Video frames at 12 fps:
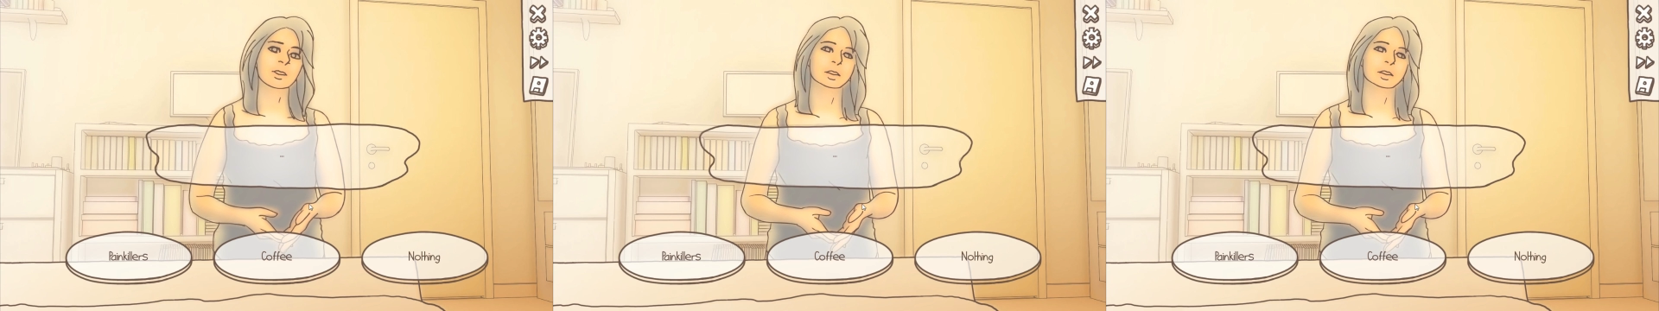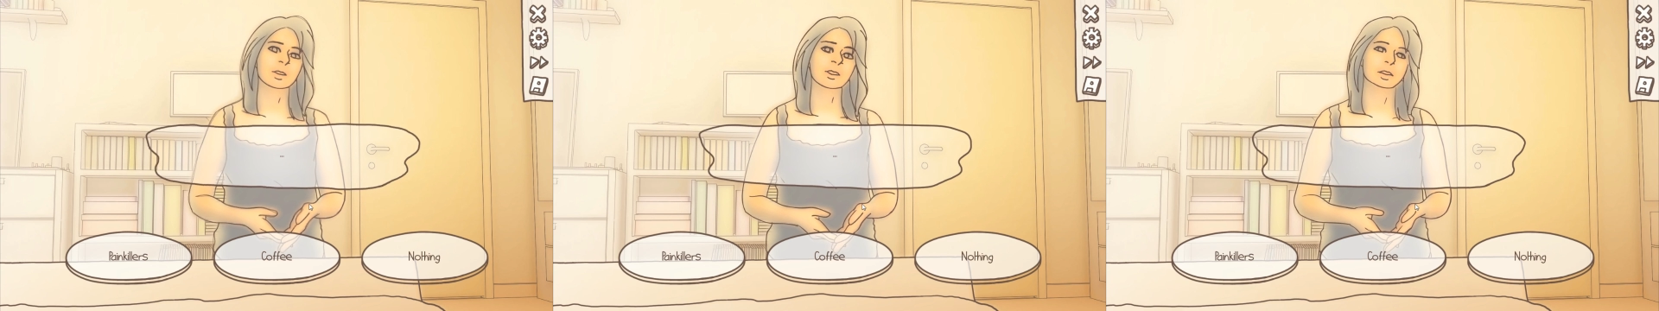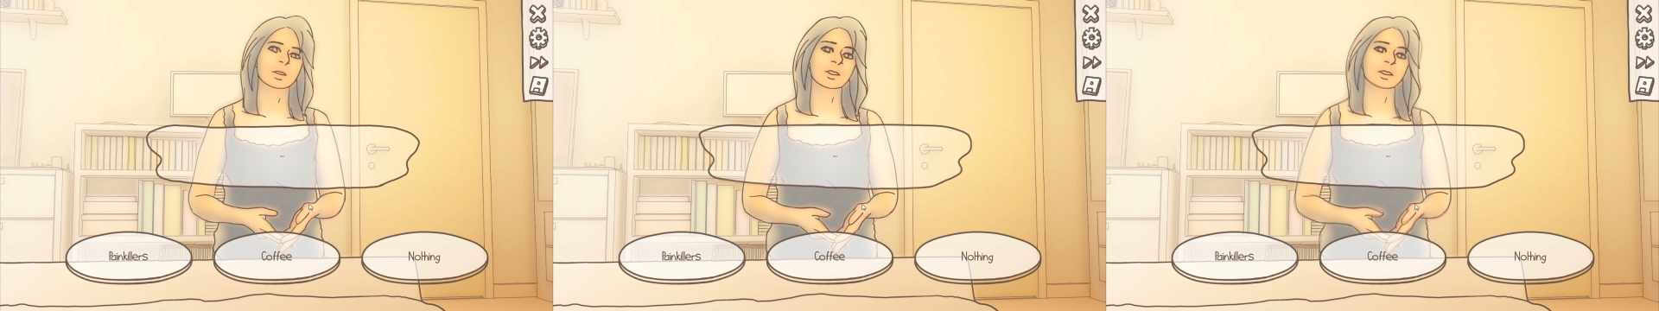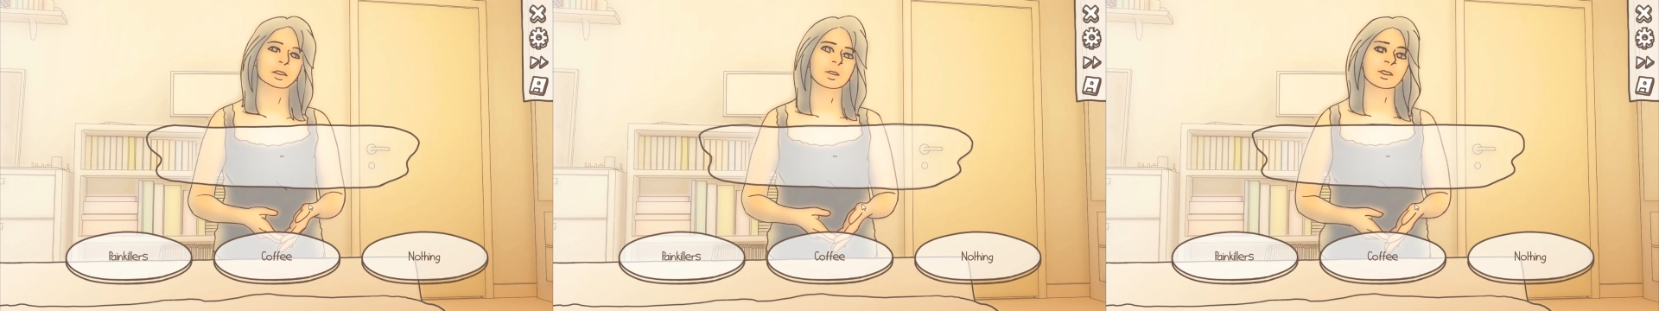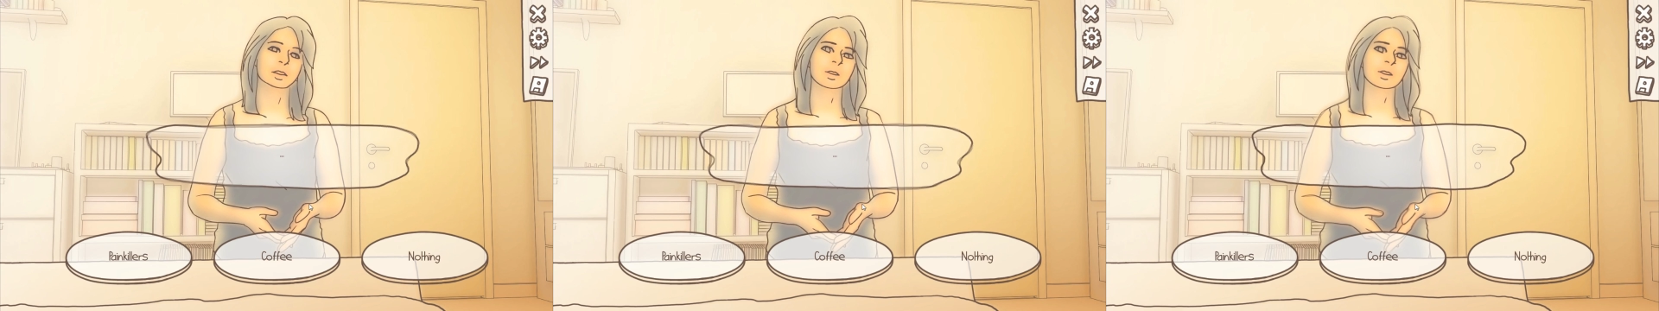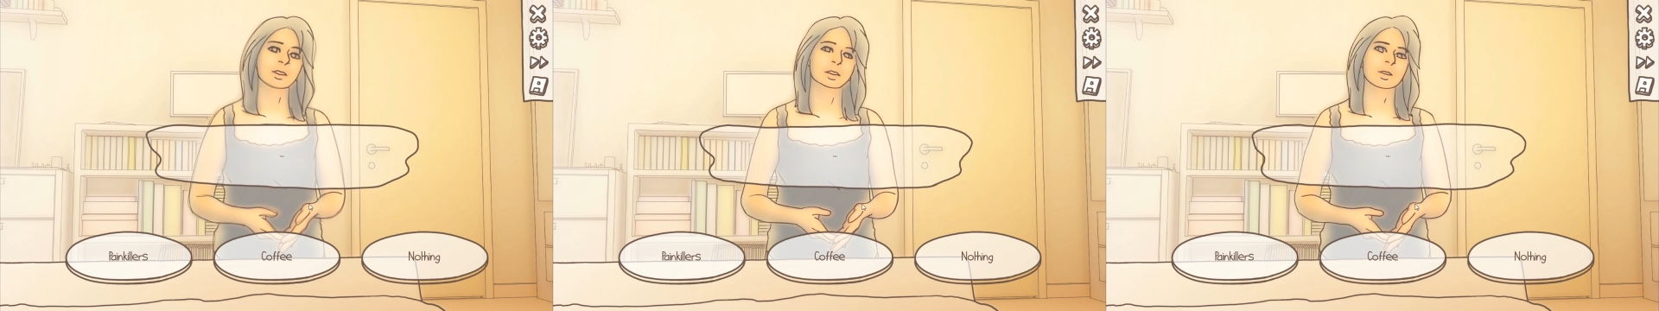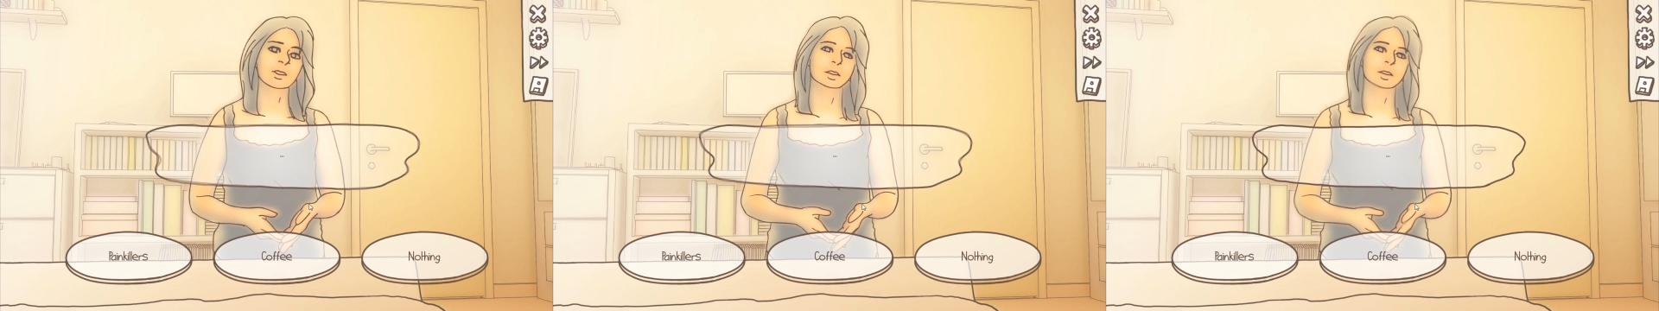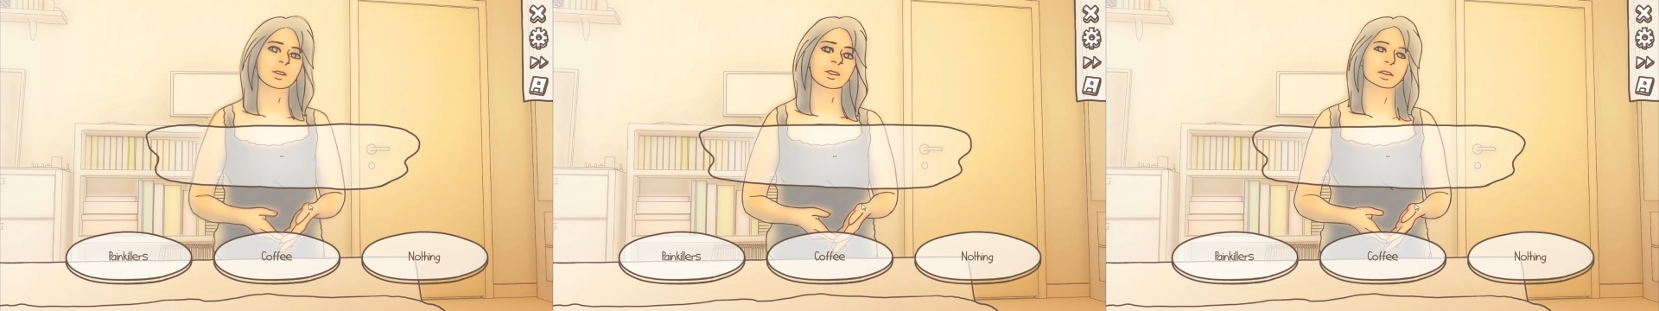I wish she didn't keep
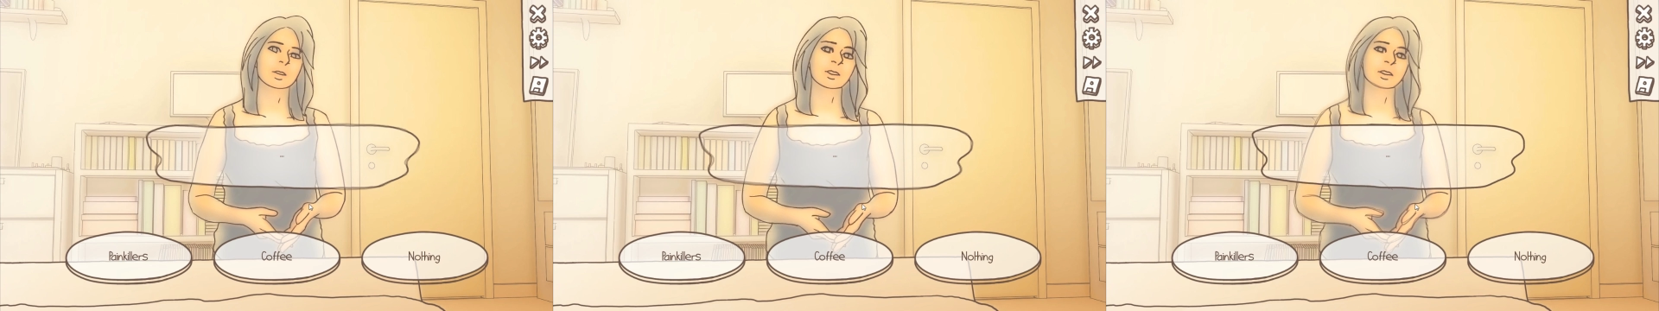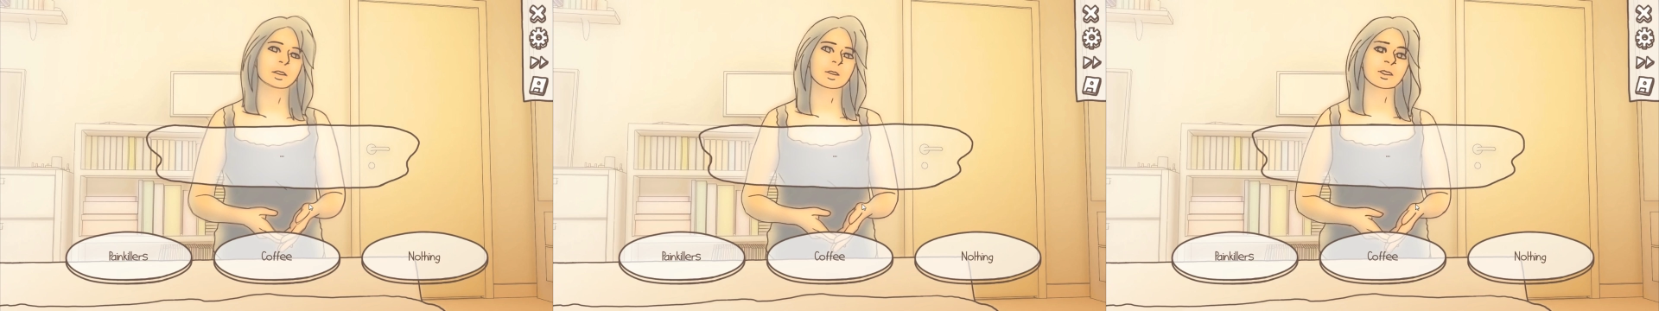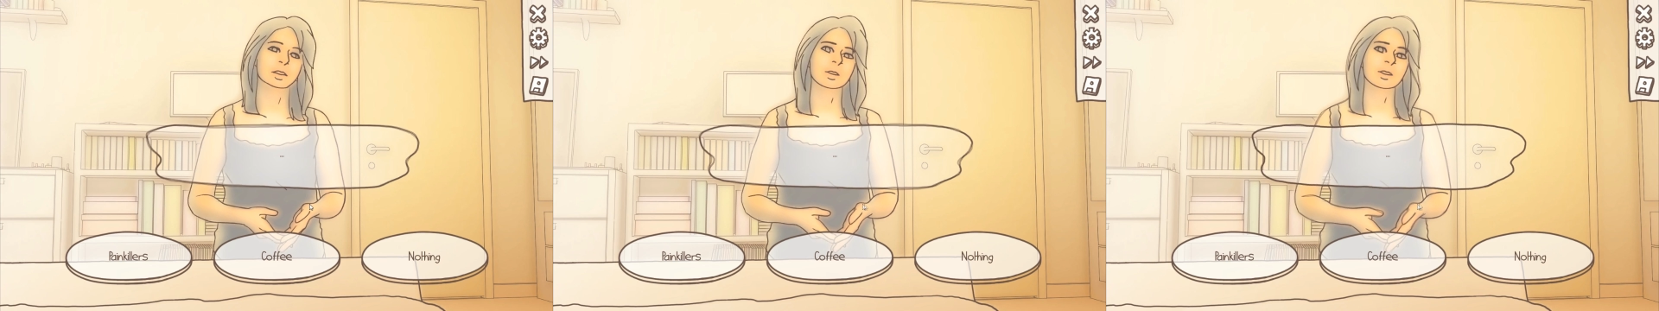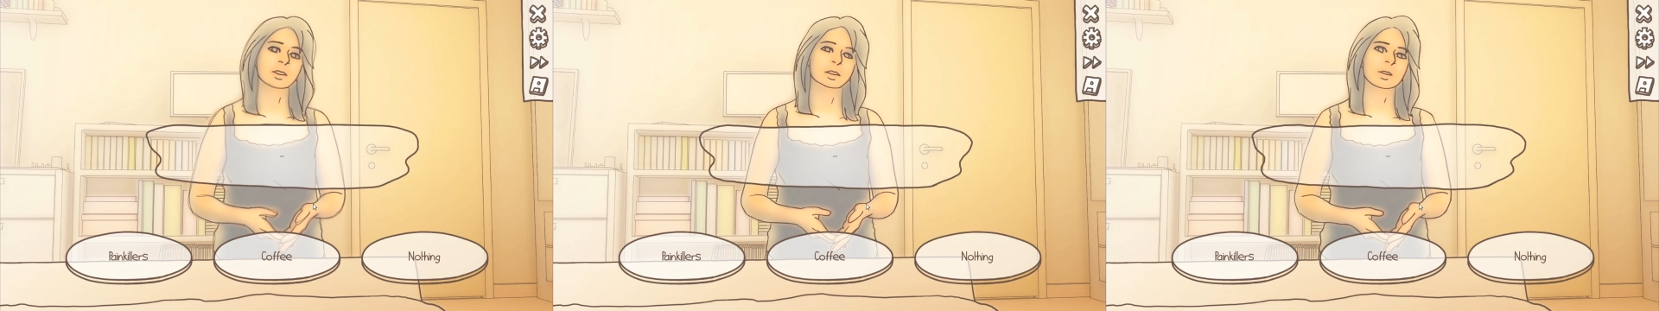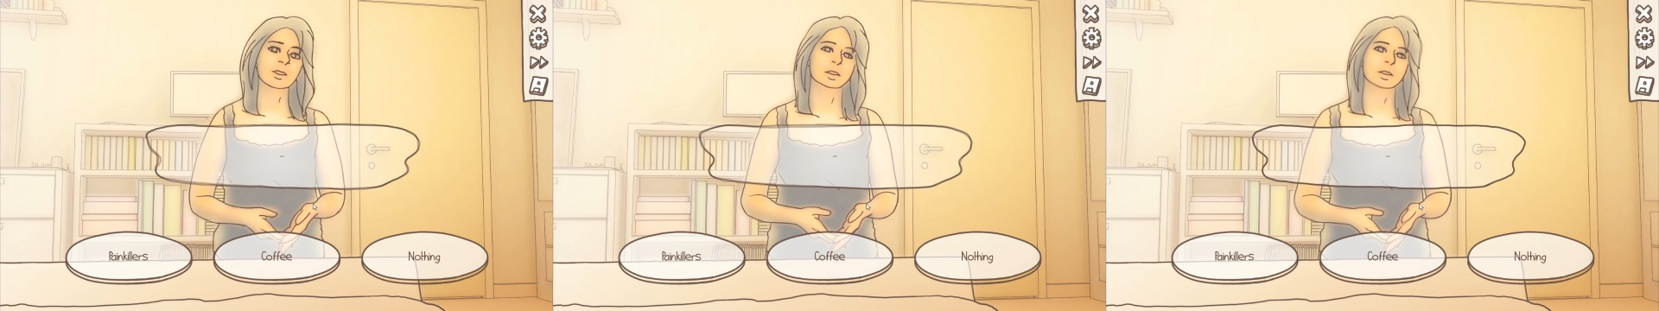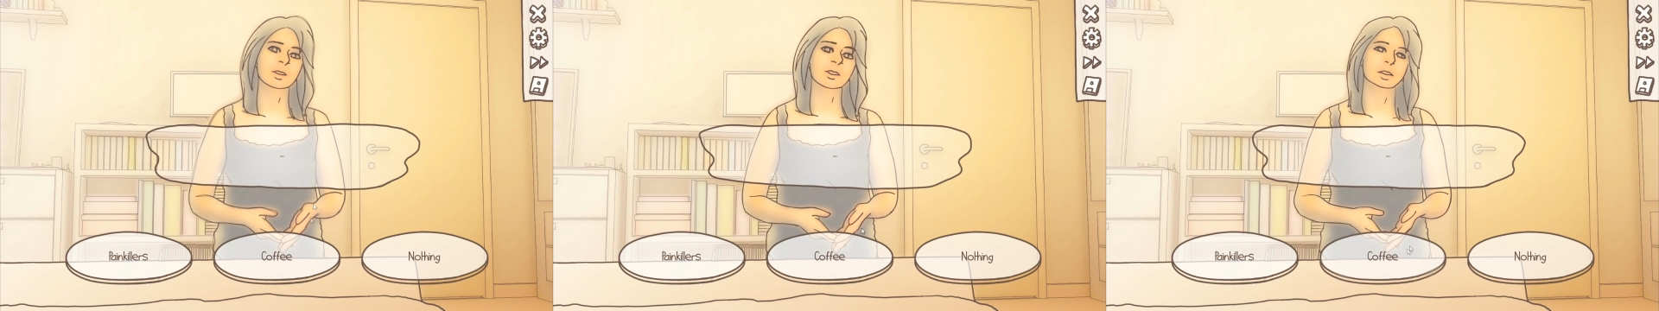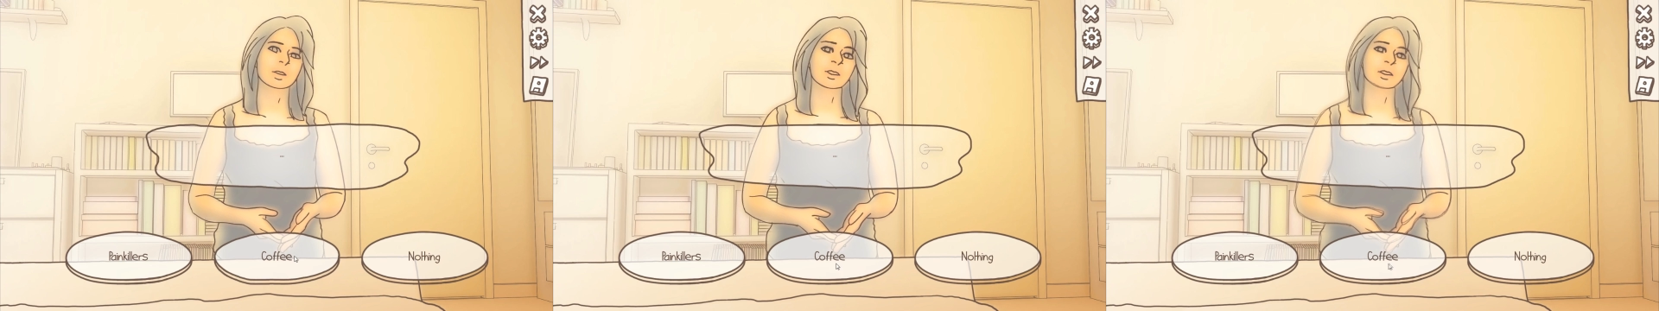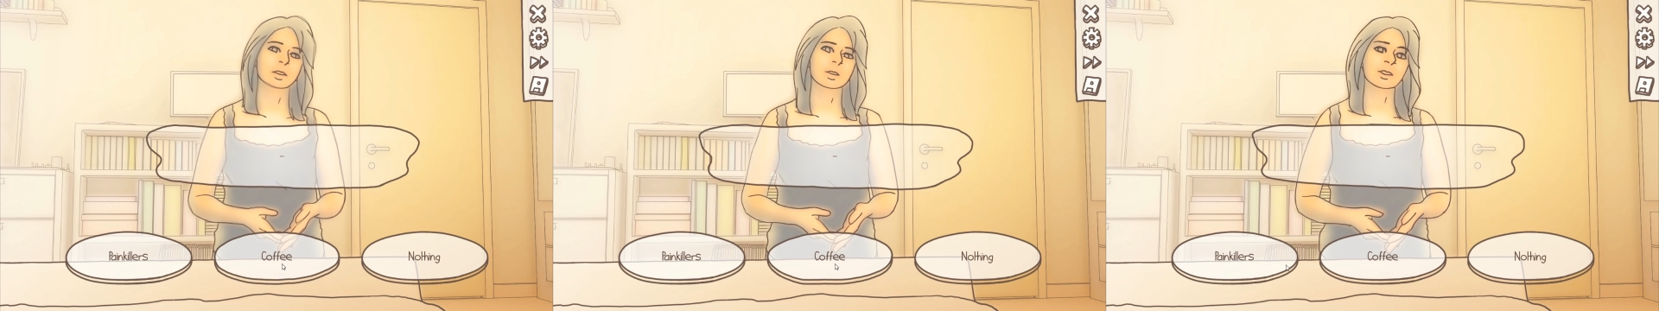returning her hands to the same position. She looks.